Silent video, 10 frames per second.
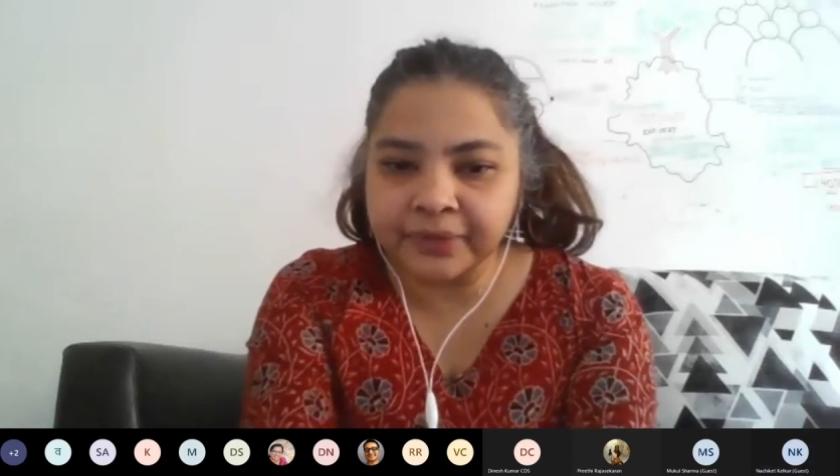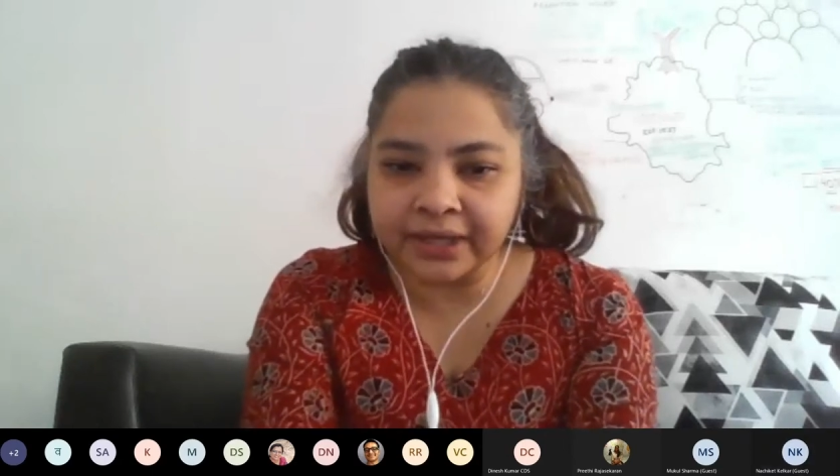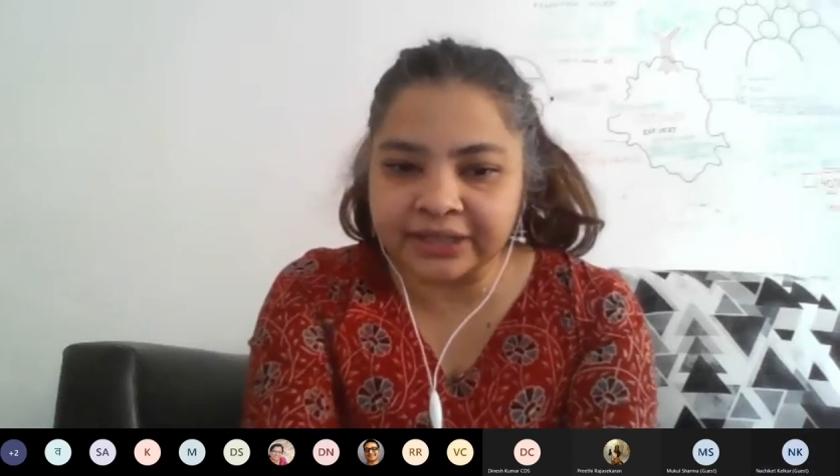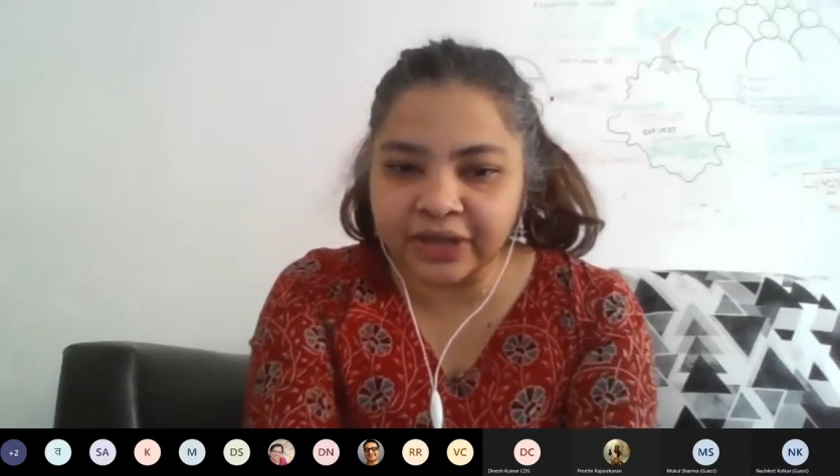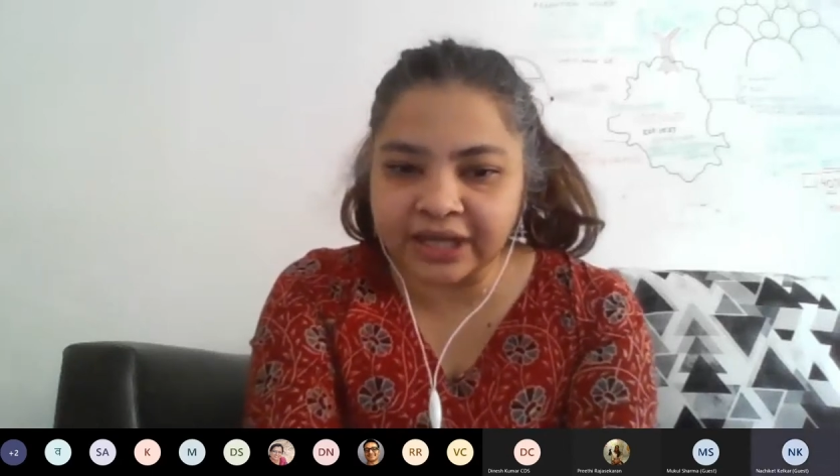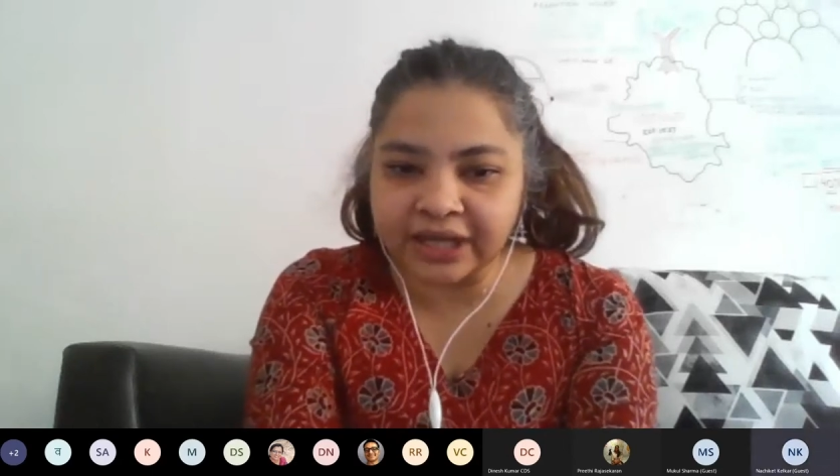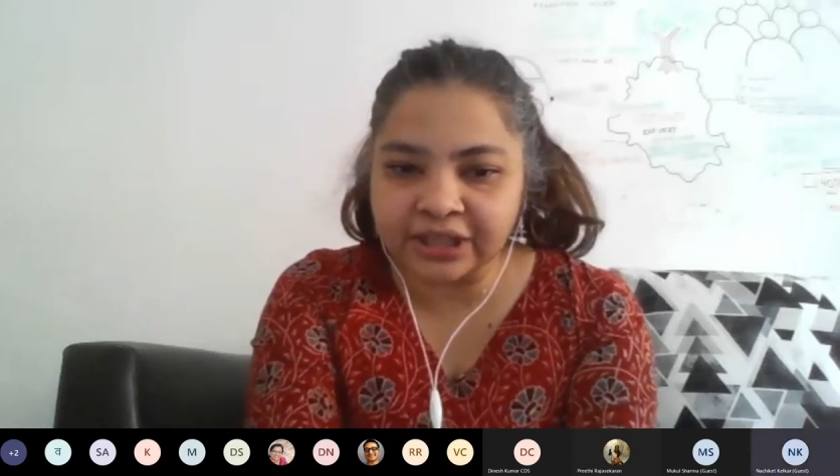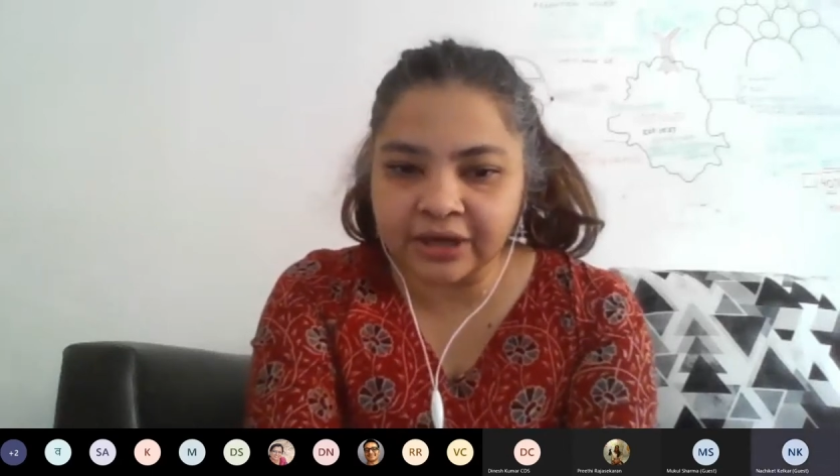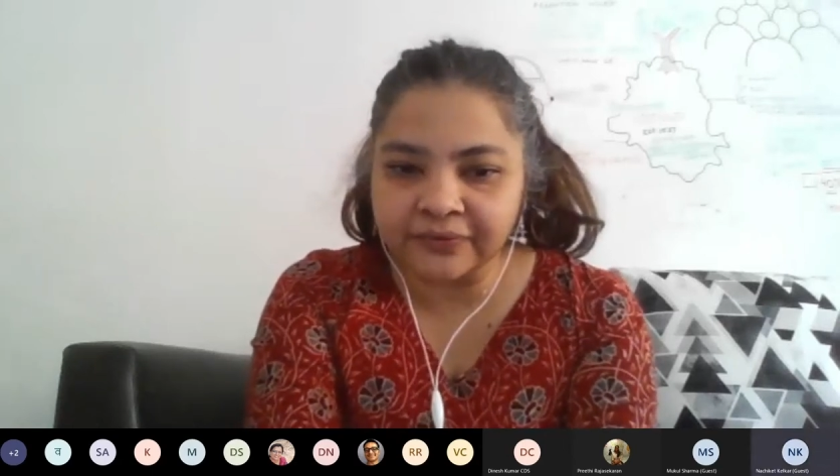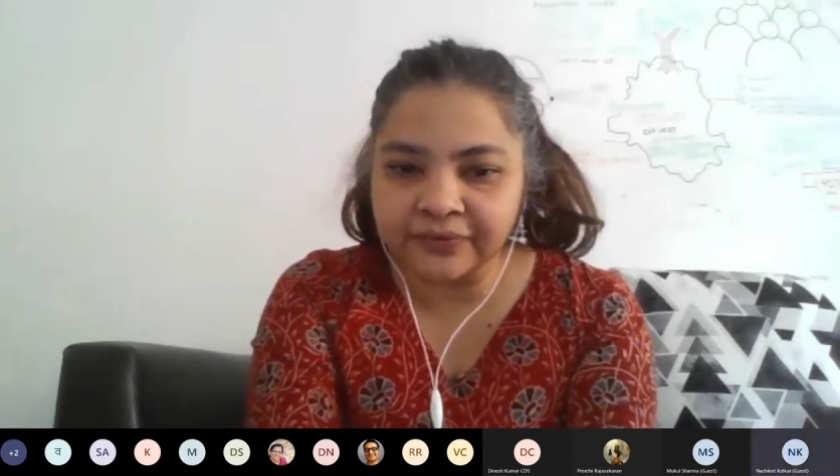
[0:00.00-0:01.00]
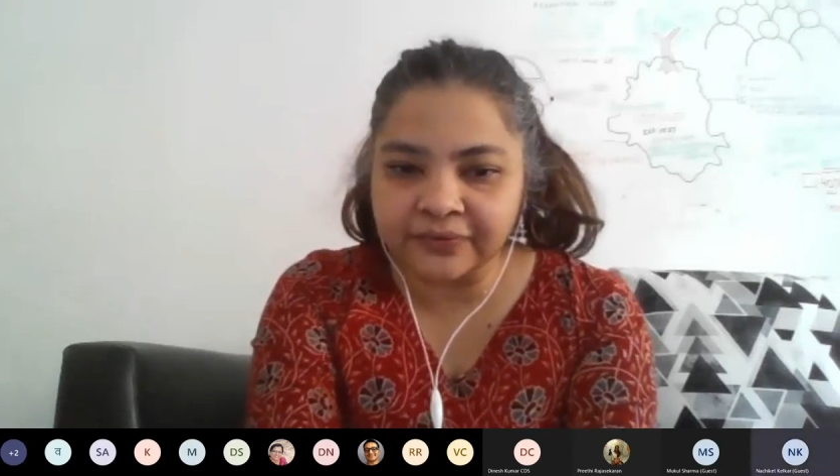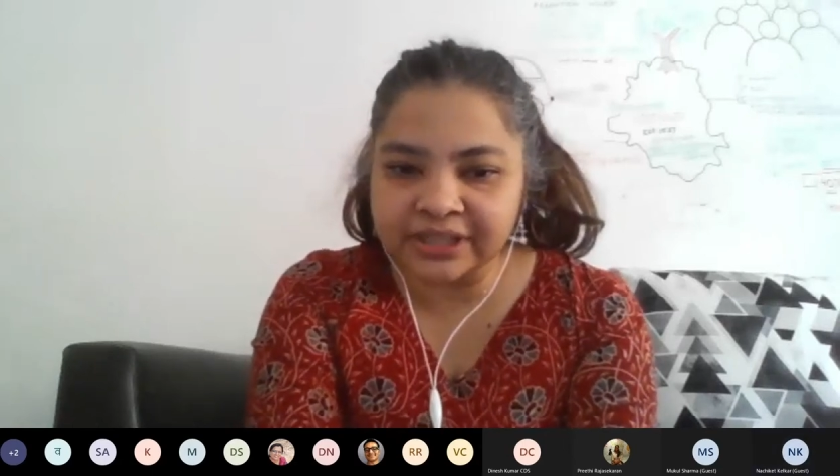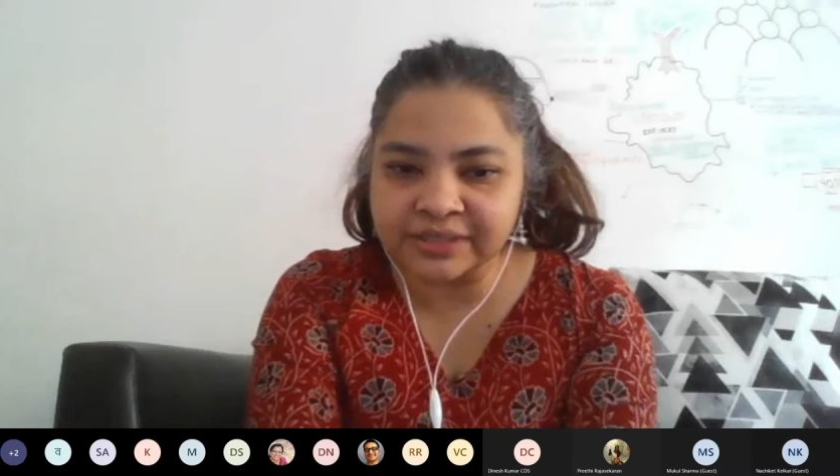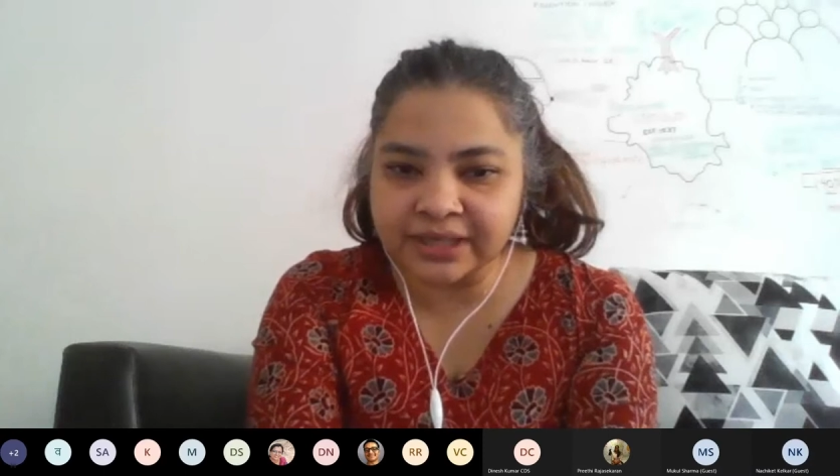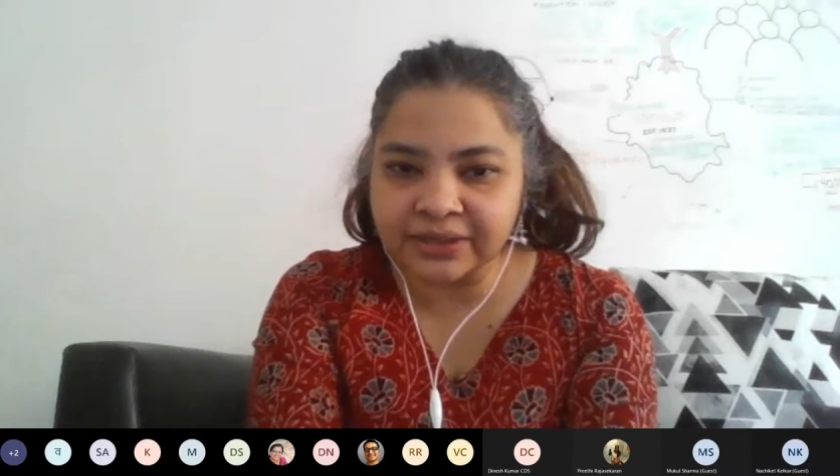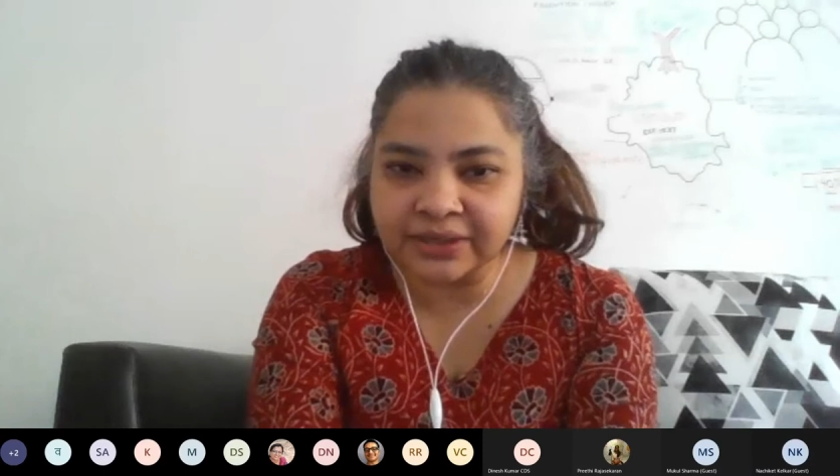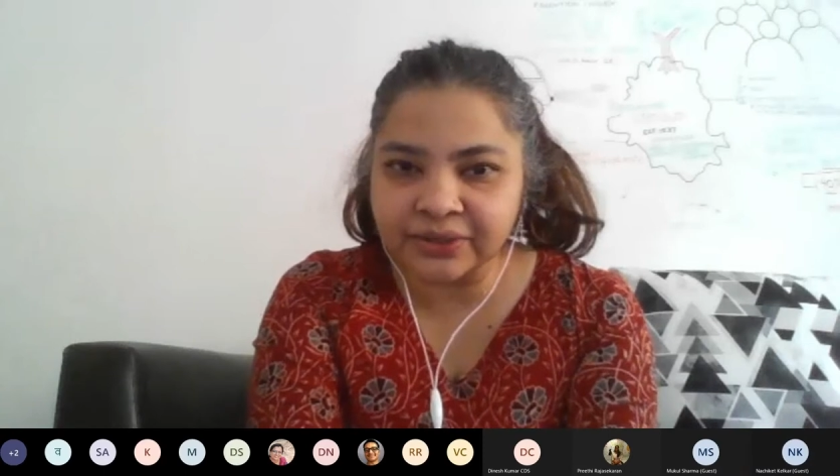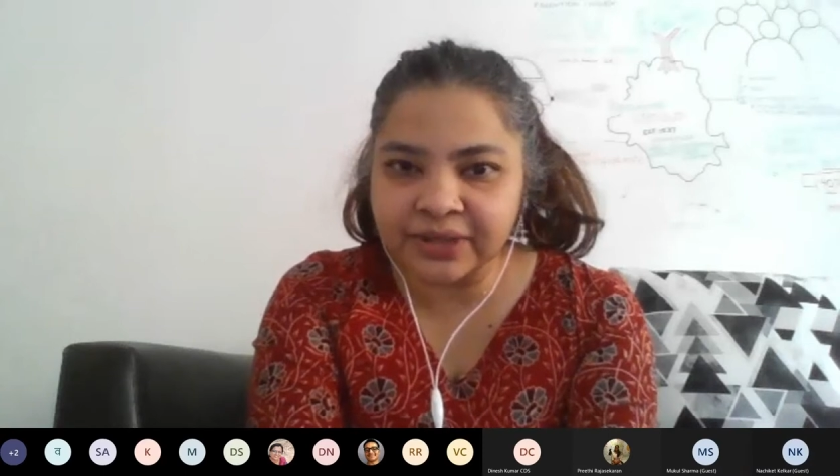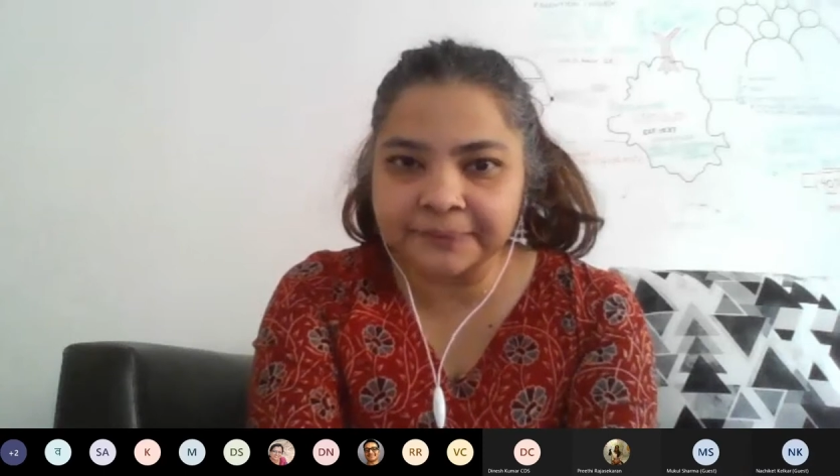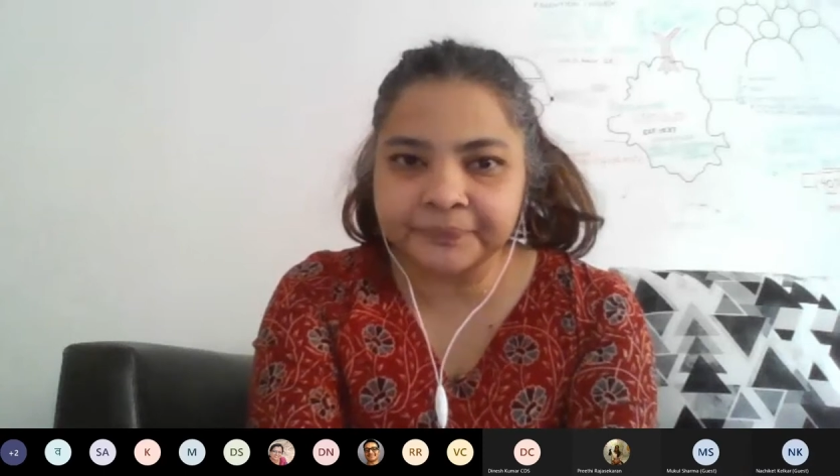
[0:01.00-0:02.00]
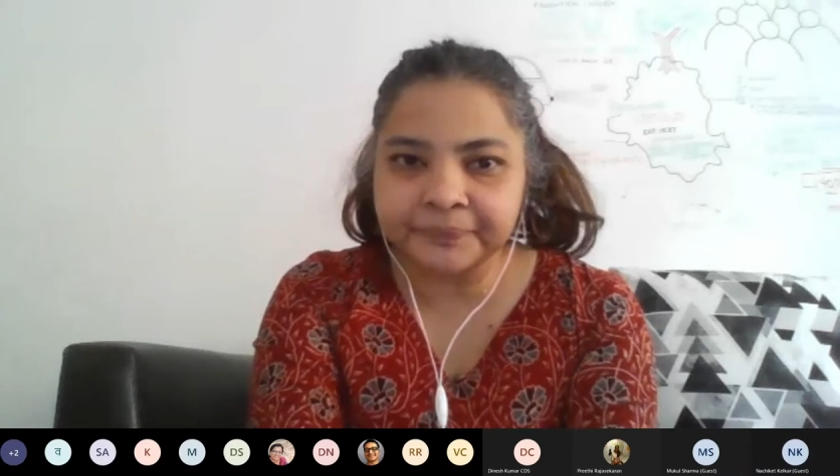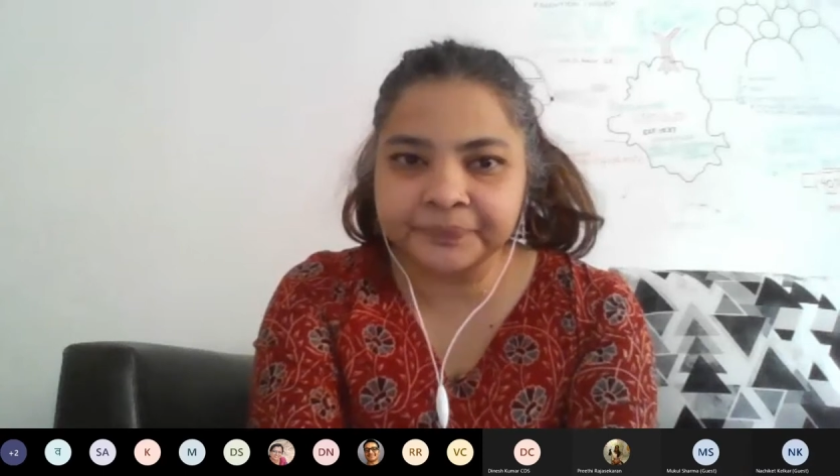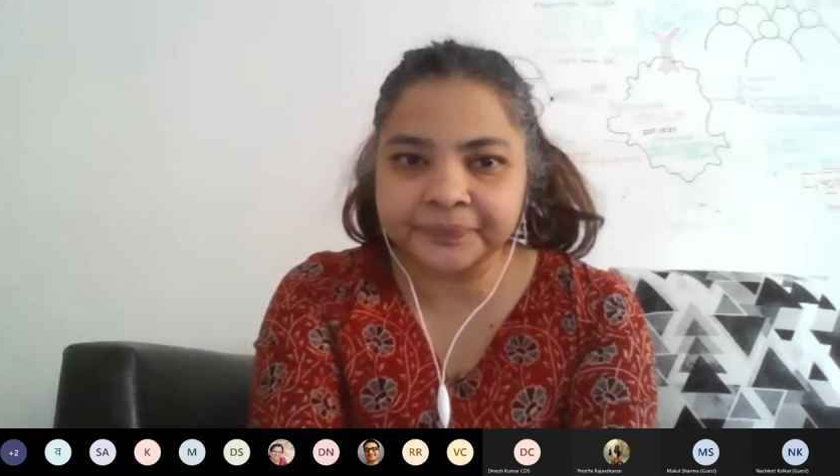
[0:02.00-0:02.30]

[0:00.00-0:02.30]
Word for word: uh, introduction of the speaker today.